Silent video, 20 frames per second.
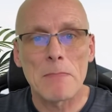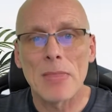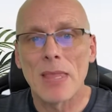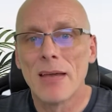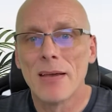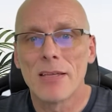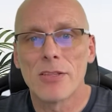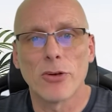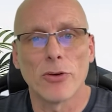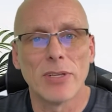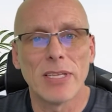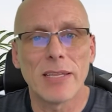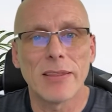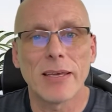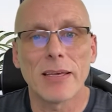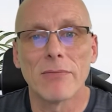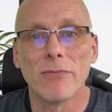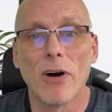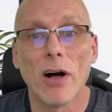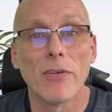Is there
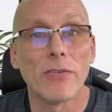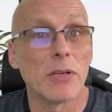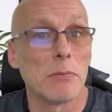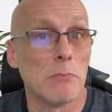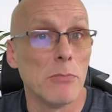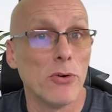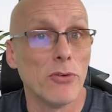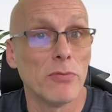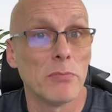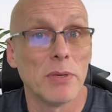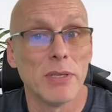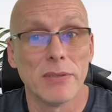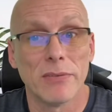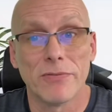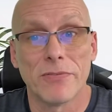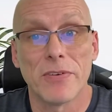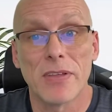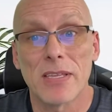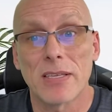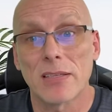anything involving movement and
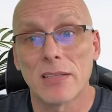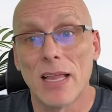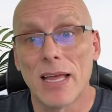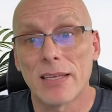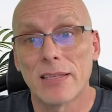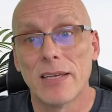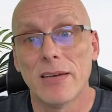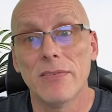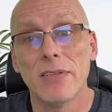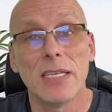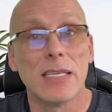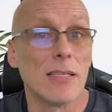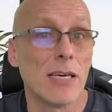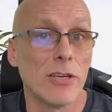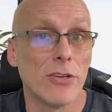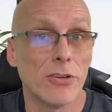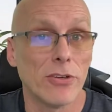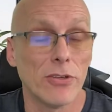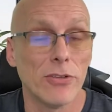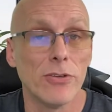physical activity that
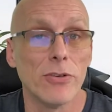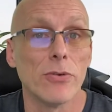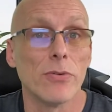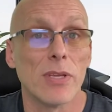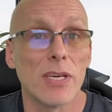you could do?